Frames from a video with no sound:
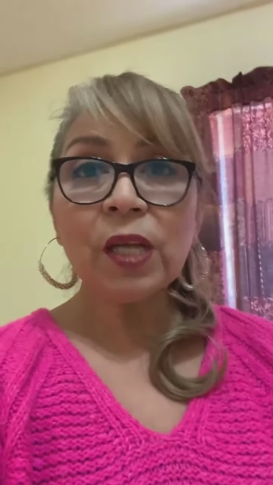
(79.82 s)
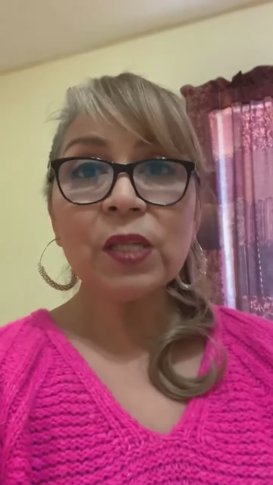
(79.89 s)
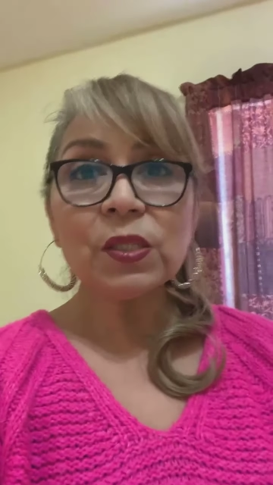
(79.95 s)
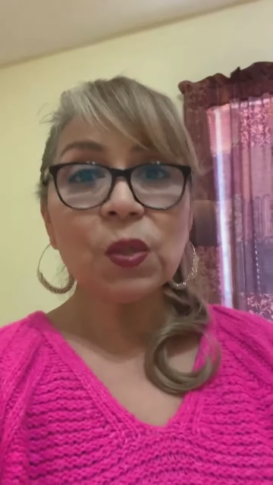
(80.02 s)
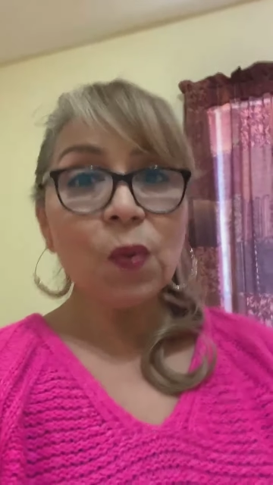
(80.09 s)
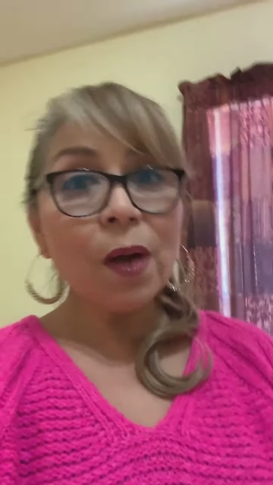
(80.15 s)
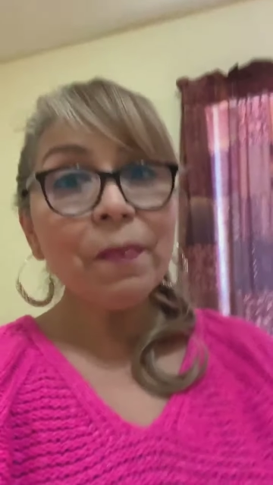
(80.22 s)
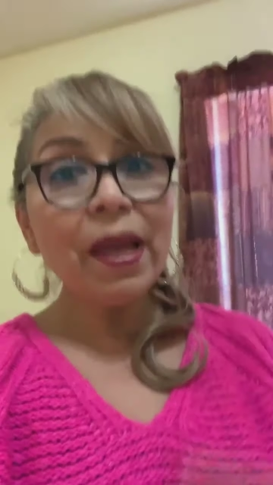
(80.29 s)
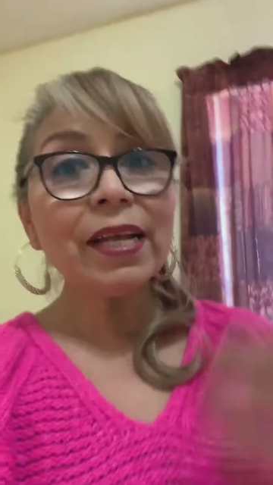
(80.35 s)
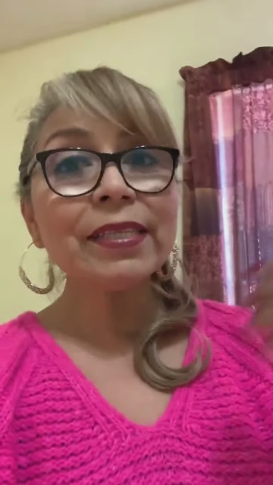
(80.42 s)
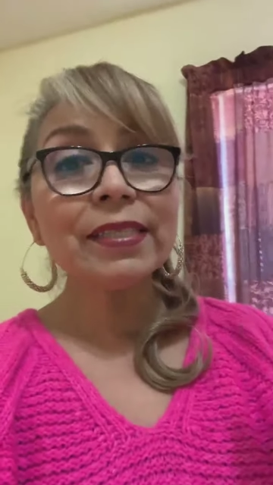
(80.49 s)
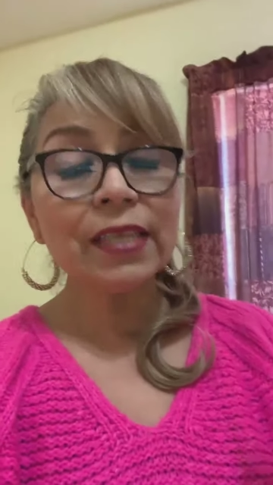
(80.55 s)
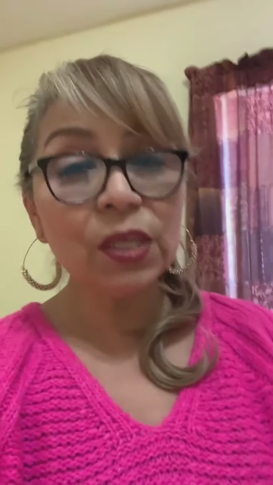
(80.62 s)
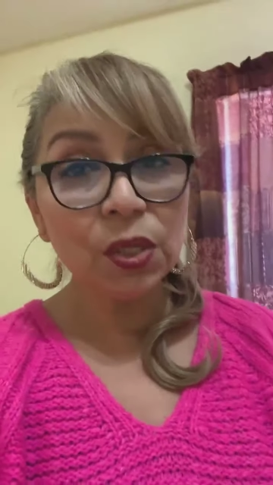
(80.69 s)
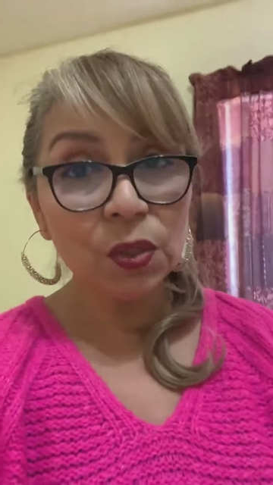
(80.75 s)
So I'm
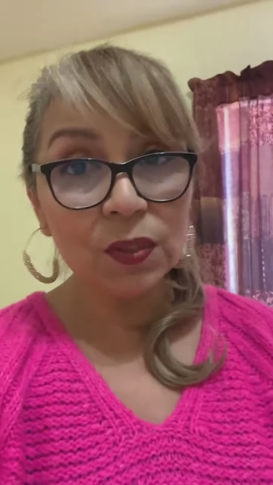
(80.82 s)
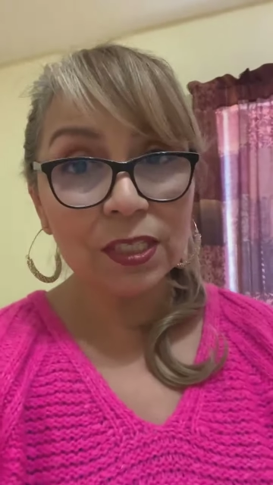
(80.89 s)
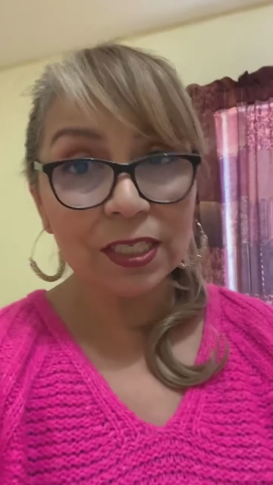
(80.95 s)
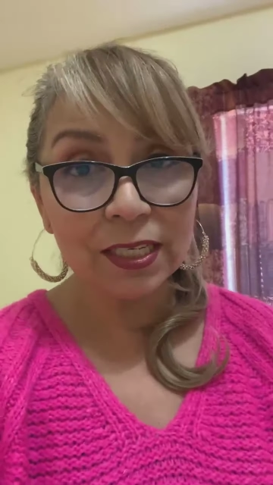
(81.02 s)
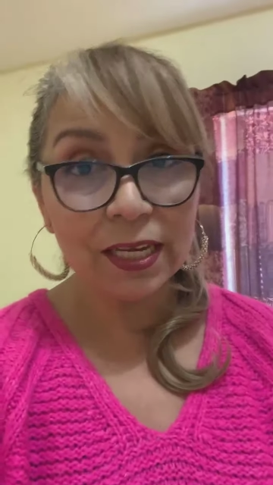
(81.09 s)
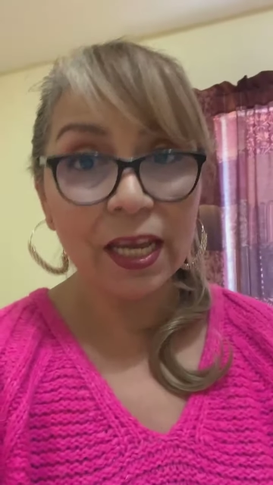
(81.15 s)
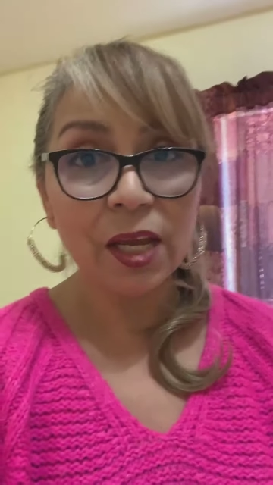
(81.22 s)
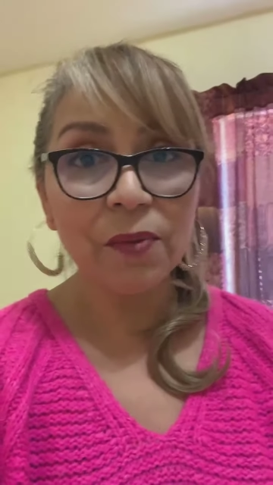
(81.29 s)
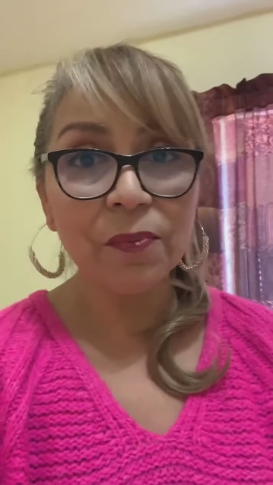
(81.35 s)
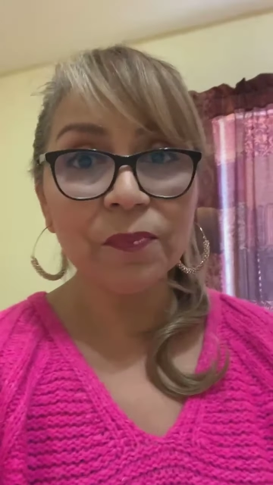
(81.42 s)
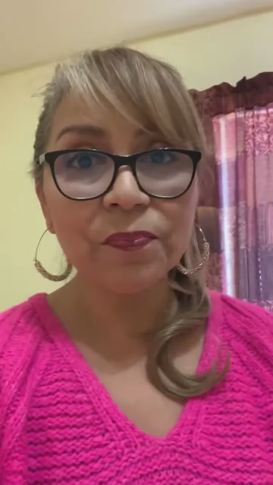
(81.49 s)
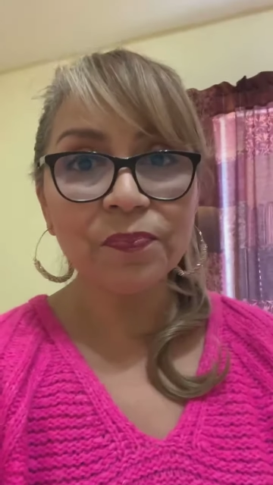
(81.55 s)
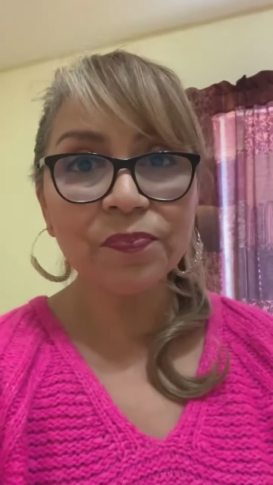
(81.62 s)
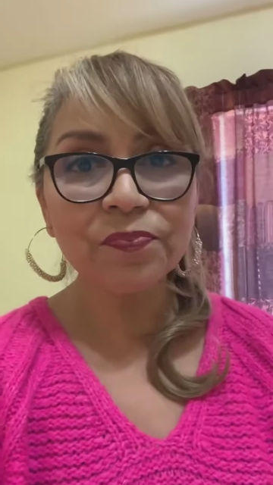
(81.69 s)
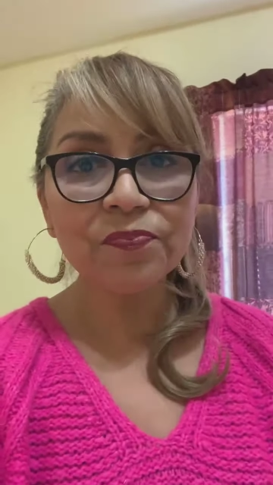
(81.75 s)
asking you today,
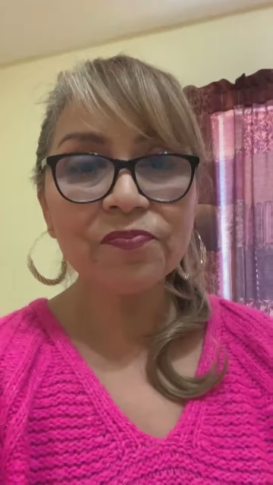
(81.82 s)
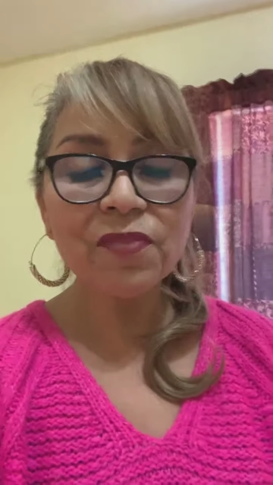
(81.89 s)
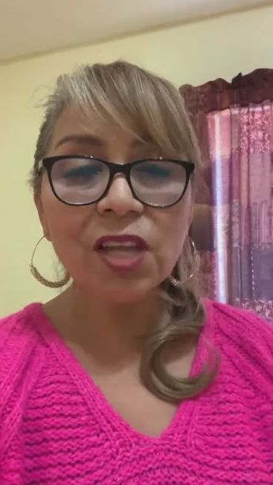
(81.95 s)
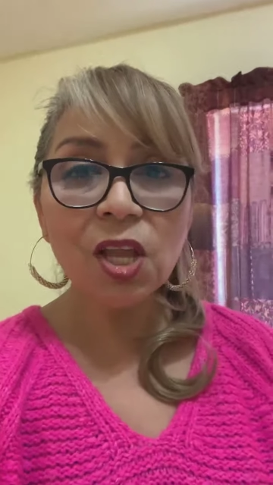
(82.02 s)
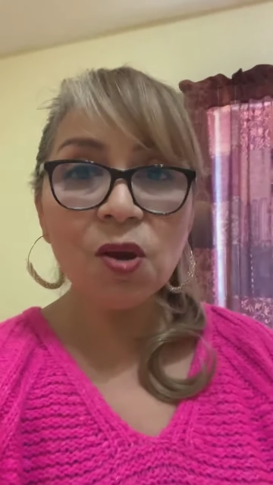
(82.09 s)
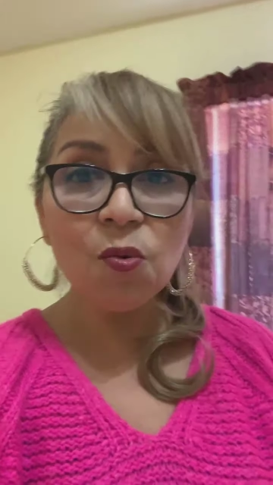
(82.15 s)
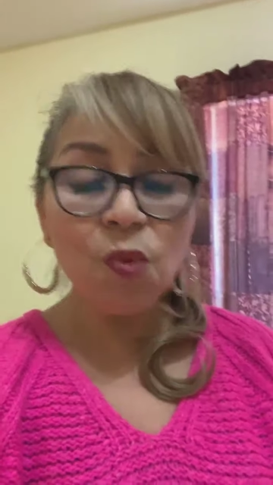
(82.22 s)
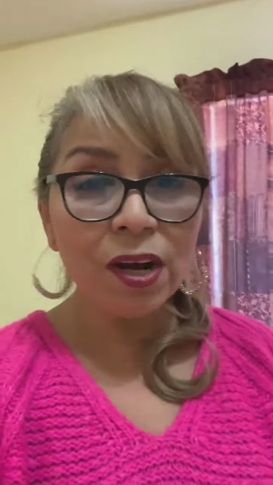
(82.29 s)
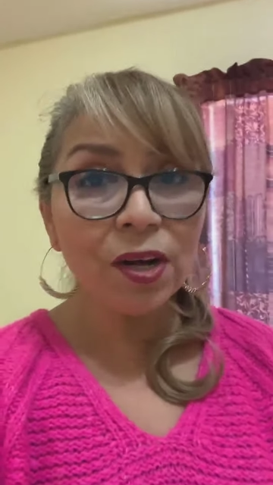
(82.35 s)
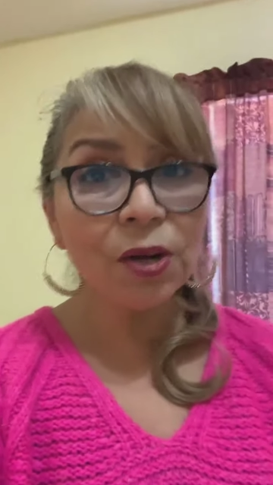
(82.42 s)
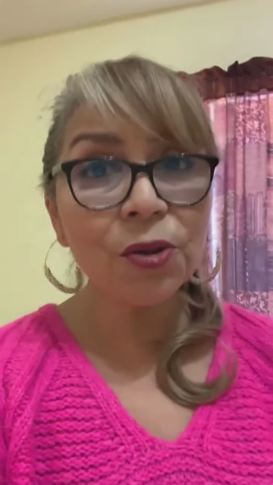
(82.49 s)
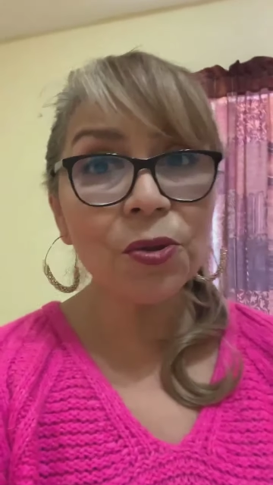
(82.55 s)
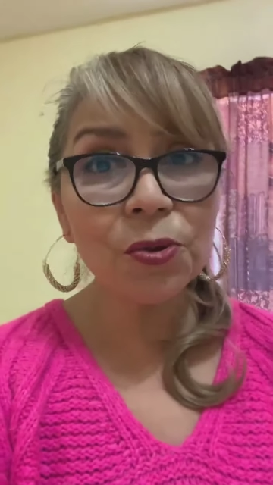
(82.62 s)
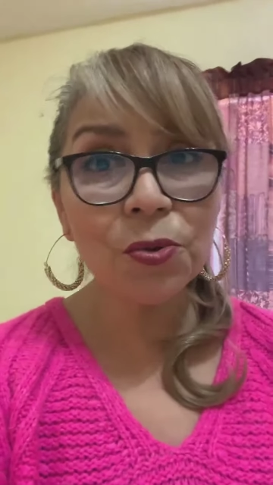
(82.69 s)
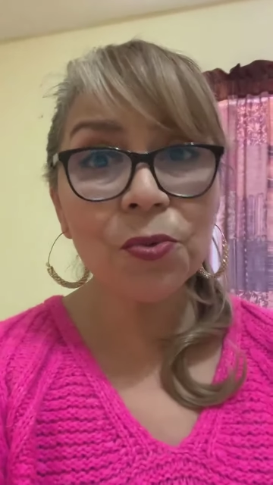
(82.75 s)
what
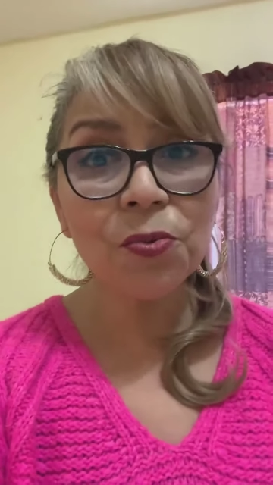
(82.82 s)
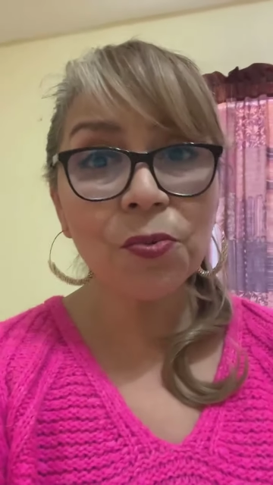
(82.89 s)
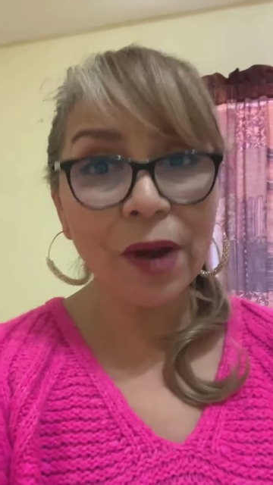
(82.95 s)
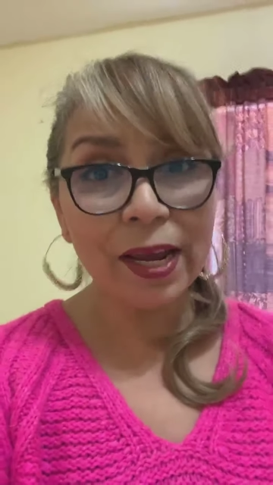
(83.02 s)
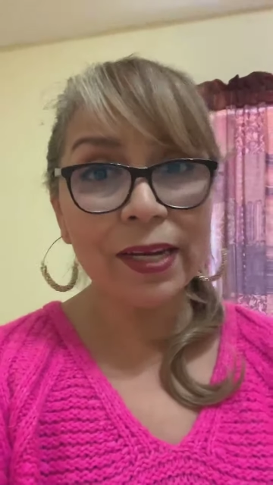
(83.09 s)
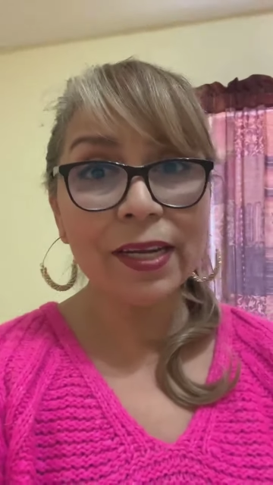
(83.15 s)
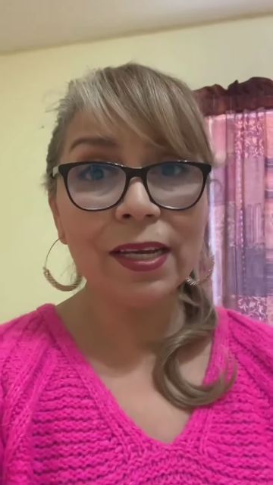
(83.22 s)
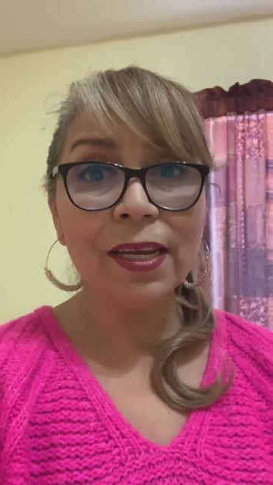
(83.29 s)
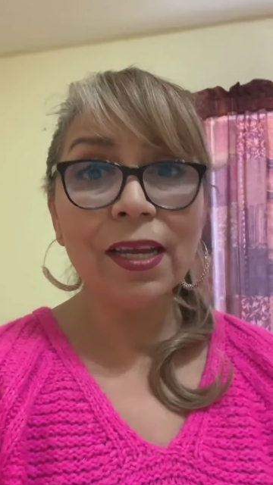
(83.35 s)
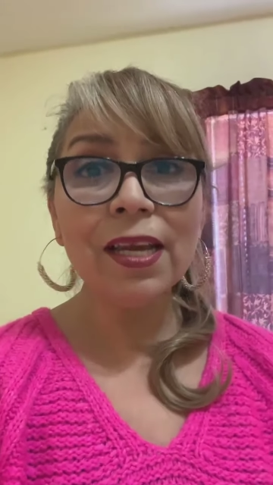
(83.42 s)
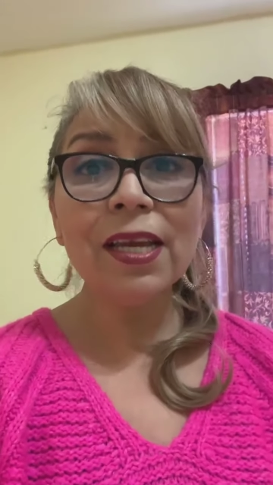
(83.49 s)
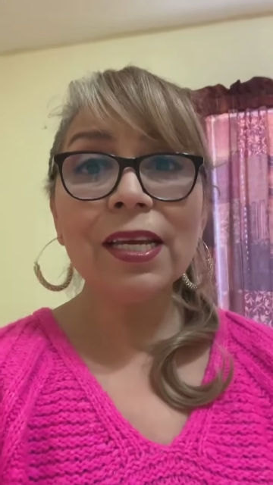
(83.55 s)
are you ready